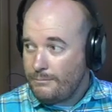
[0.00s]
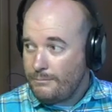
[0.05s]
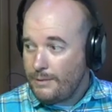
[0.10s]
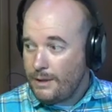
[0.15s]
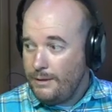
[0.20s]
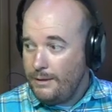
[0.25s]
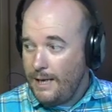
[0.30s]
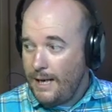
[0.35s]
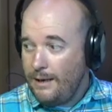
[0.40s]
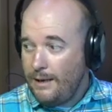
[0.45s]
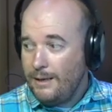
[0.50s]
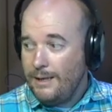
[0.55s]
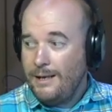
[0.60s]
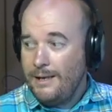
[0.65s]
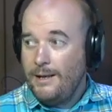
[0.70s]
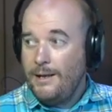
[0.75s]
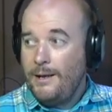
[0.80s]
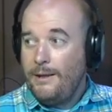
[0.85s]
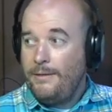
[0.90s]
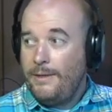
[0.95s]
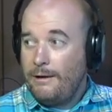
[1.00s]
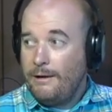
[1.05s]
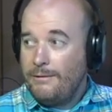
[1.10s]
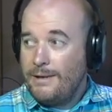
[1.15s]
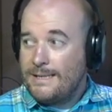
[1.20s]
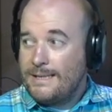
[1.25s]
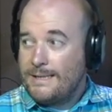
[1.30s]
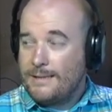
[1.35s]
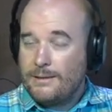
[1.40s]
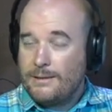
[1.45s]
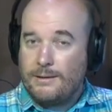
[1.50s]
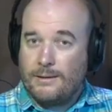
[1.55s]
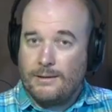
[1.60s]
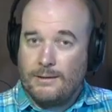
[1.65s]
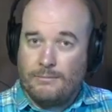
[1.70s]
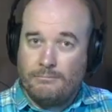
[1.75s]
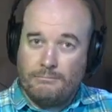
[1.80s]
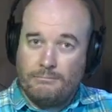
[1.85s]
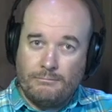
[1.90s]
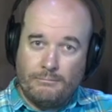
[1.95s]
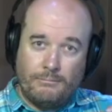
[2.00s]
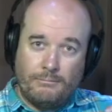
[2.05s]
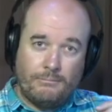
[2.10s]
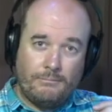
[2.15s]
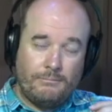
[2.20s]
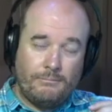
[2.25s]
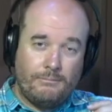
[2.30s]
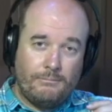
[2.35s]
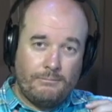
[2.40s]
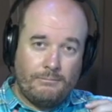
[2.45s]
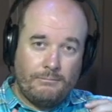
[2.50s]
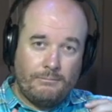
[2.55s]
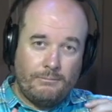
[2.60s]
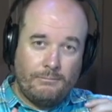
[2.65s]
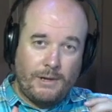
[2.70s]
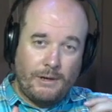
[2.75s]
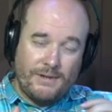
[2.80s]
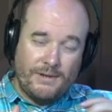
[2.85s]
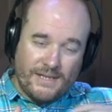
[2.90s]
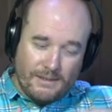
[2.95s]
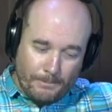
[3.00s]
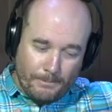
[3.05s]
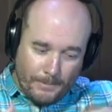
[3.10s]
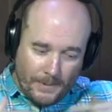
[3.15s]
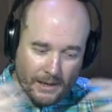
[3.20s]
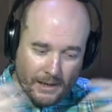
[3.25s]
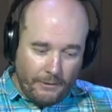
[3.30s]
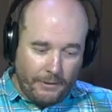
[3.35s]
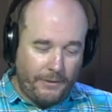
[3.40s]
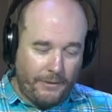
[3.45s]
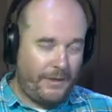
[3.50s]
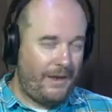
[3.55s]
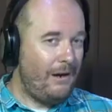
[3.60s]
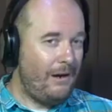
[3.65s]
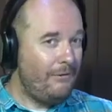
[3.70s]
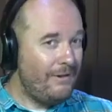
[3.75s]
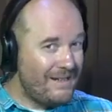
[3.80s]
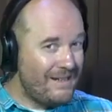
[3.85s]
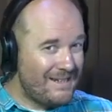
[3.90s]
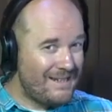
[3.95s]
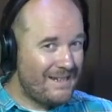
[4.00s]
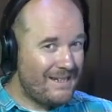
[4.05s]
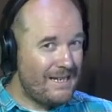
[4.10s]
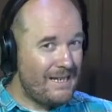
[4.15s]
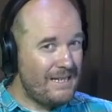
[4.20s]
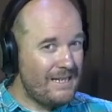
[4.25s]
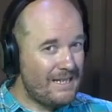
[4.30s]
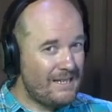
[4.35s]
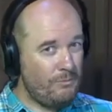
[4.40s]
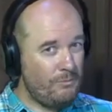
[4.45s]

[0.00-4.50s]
Now there is some bigger theory to this,